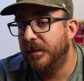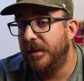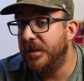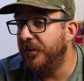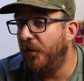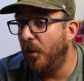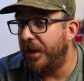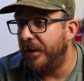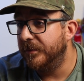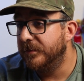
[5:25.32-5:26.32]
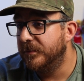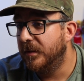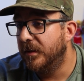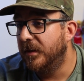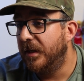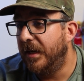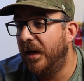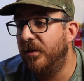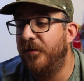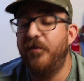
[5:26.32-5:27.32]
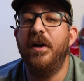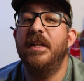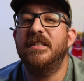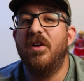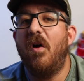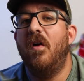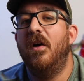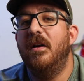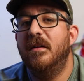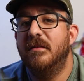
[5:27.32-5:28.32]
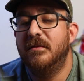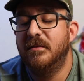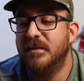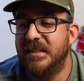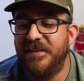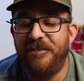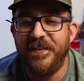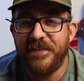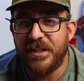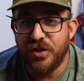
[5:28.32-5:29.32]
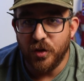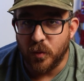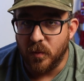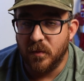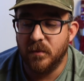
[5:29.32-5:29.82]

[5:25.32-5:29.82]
He's a 40. And on the front of this card, it's a 52.